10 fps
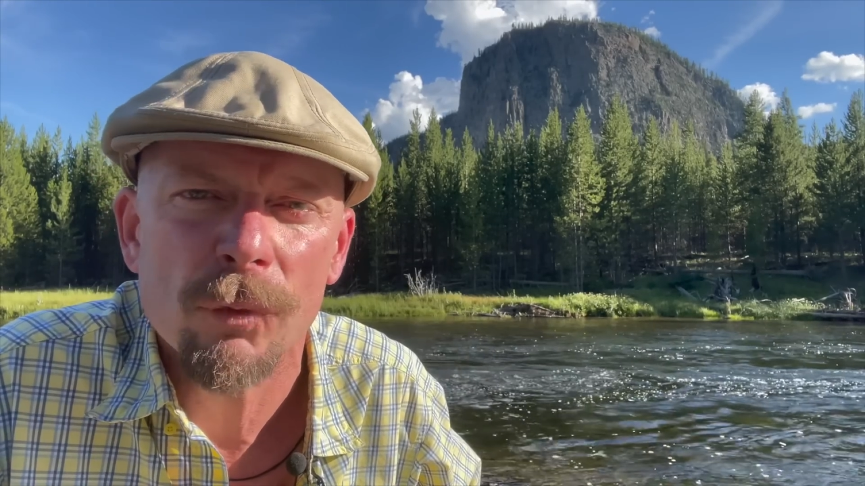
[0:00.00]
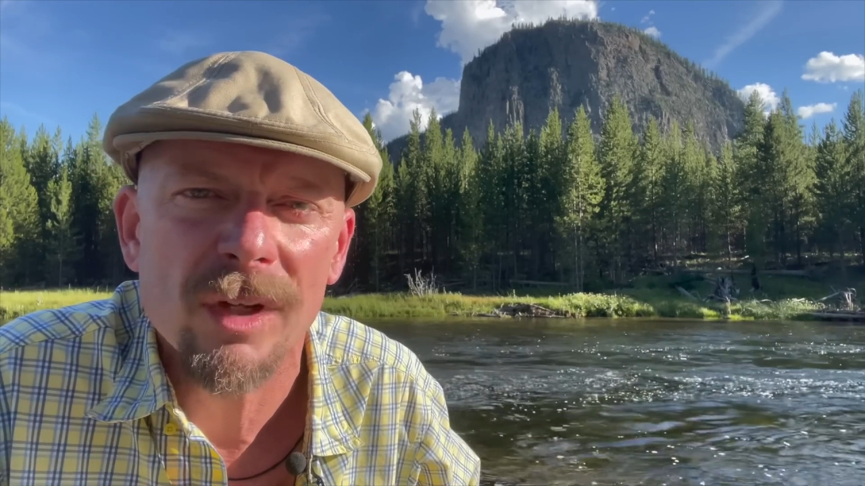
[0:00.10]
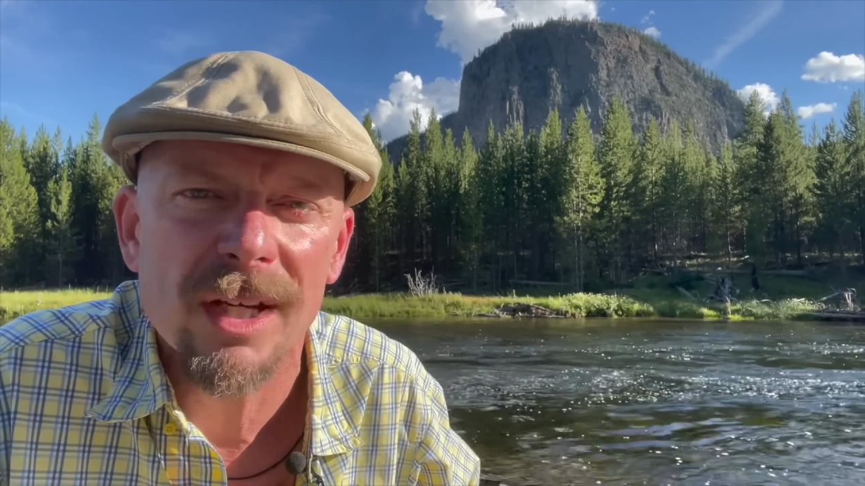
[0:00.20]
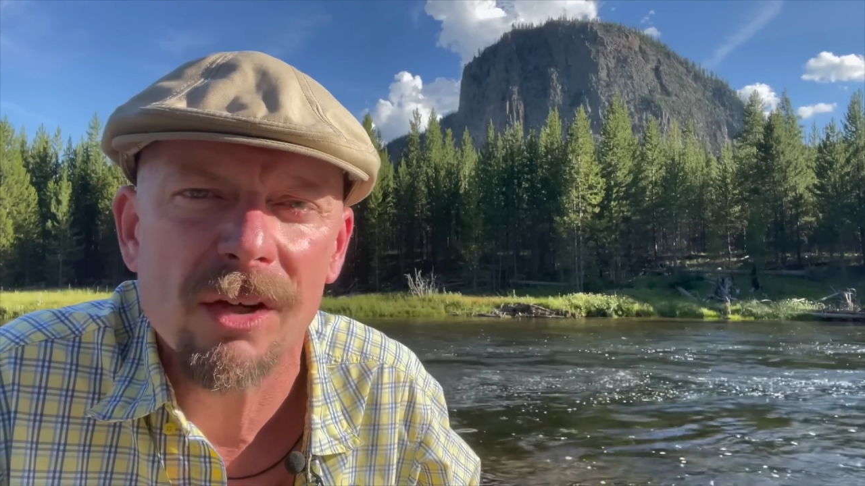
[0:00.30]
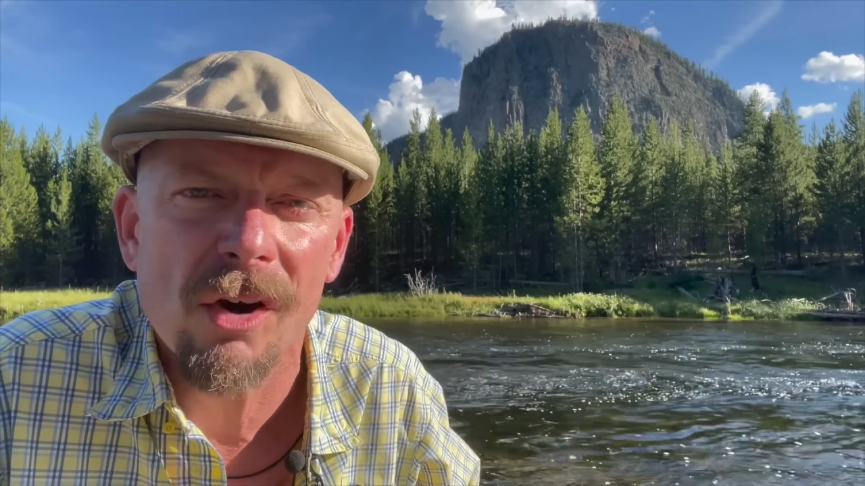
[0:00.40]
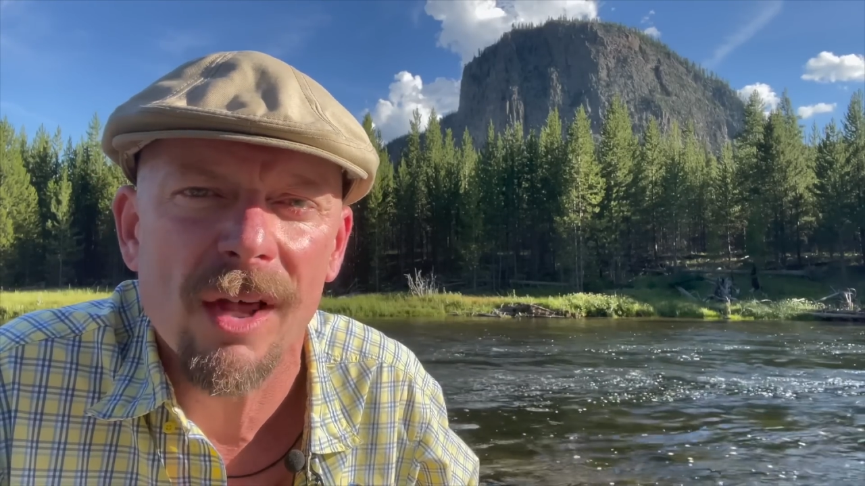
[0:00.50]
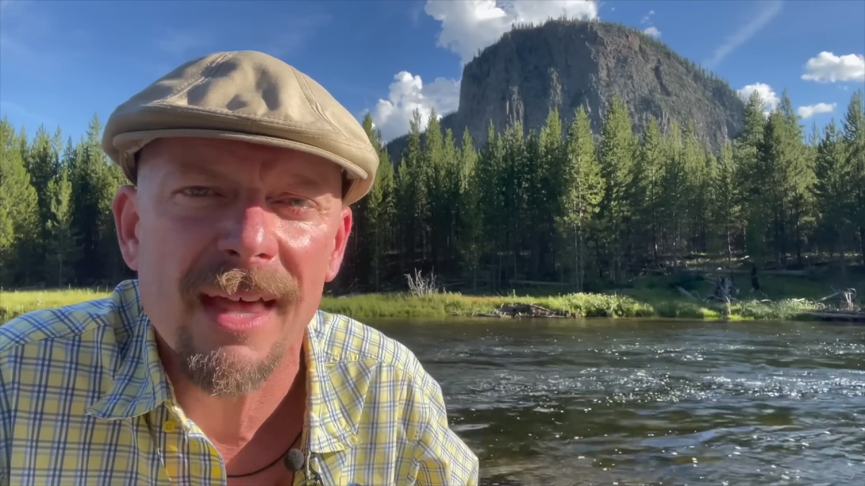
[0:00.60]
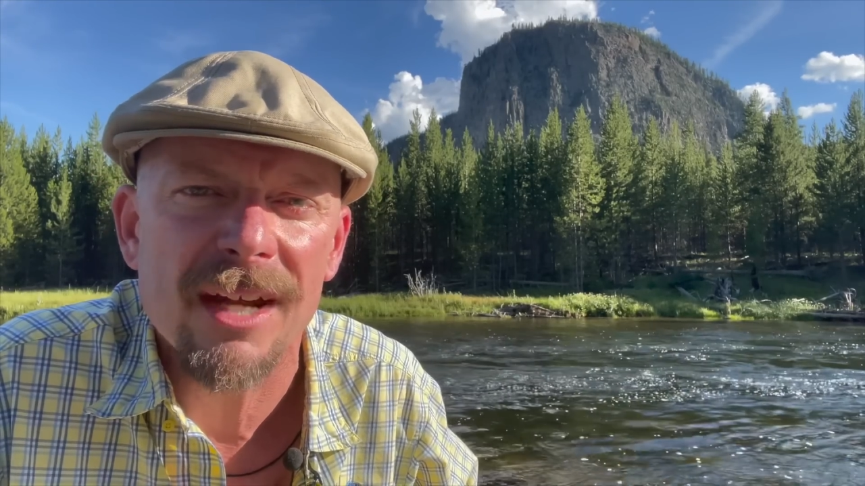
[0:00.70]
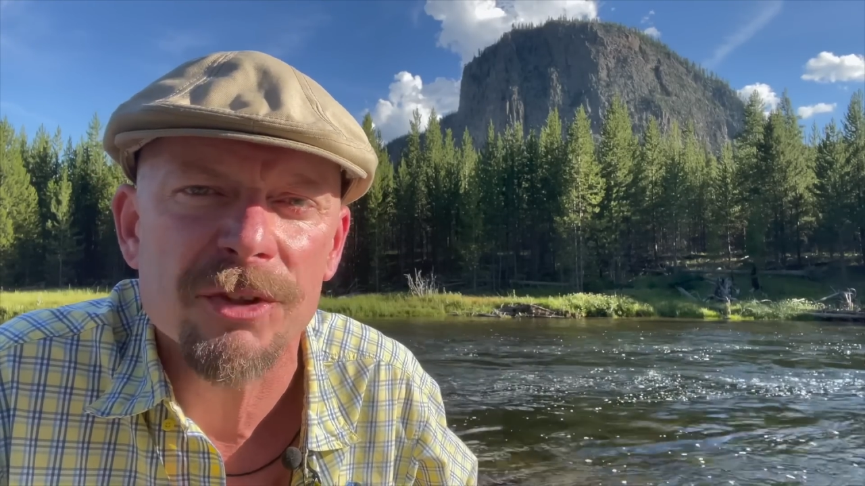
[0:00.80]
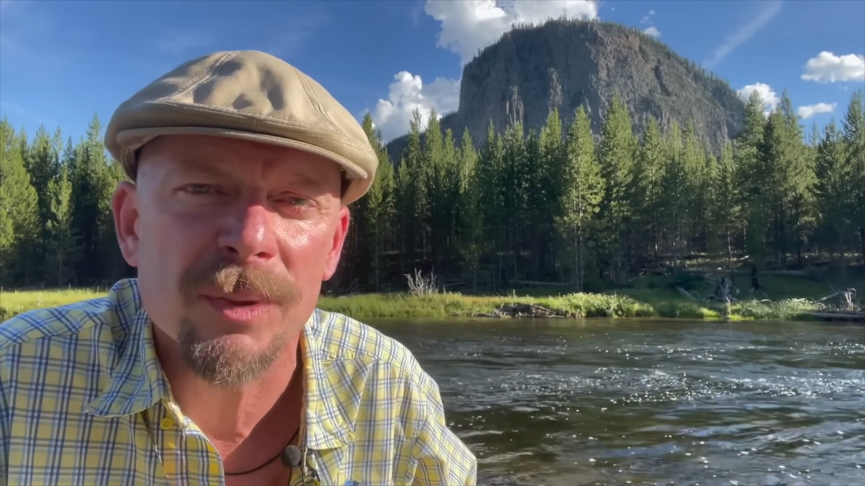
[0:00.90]
We'll get into all
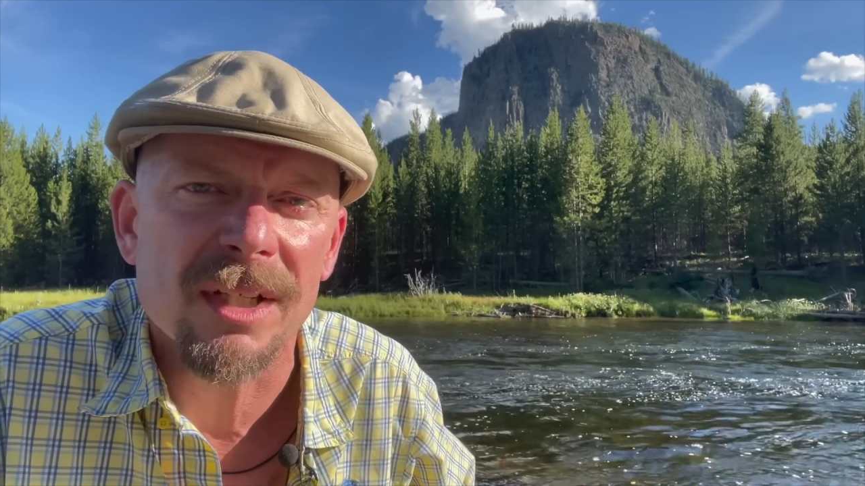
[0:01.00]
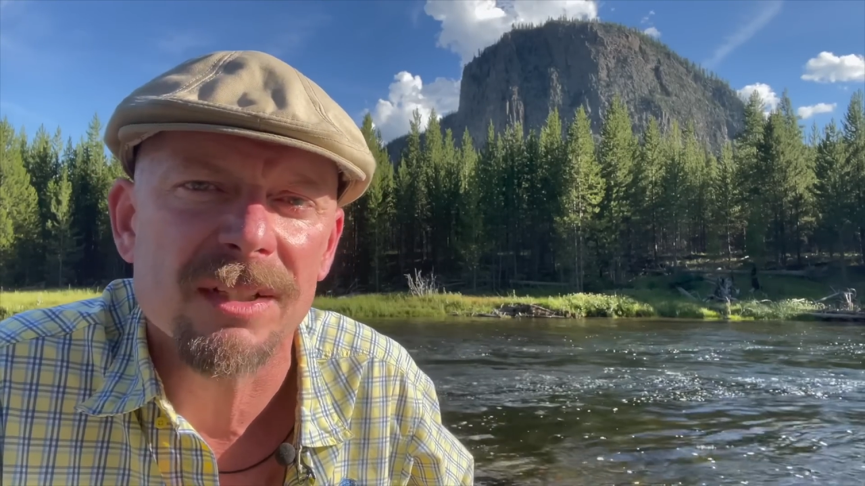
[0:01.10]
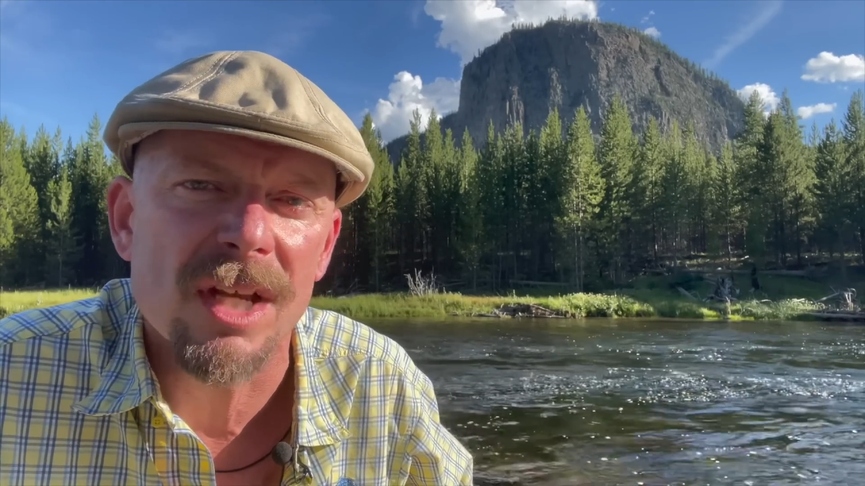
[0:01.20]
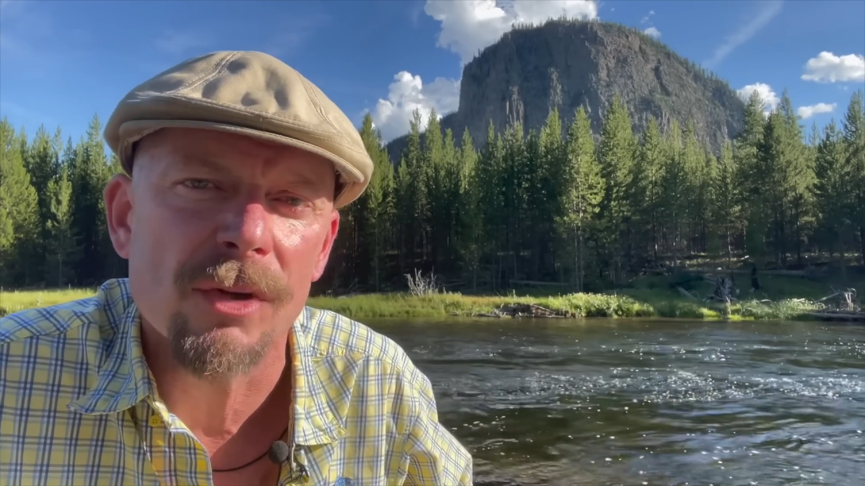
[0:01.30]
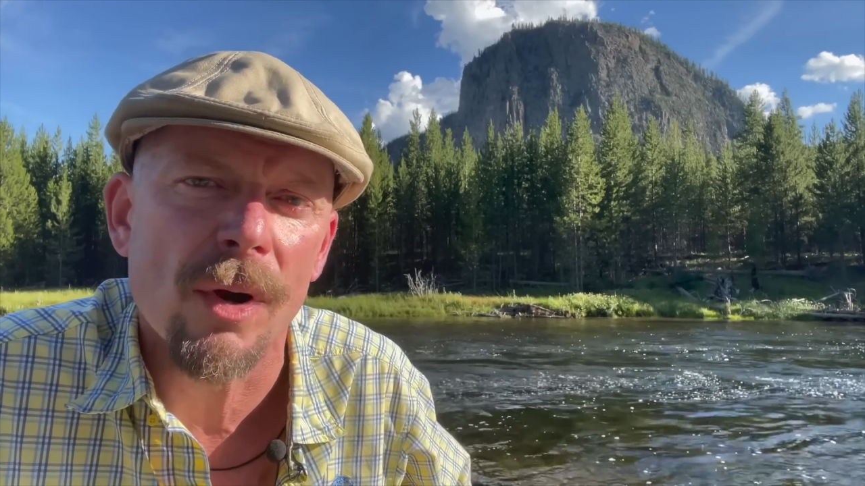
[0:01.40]
that as we continue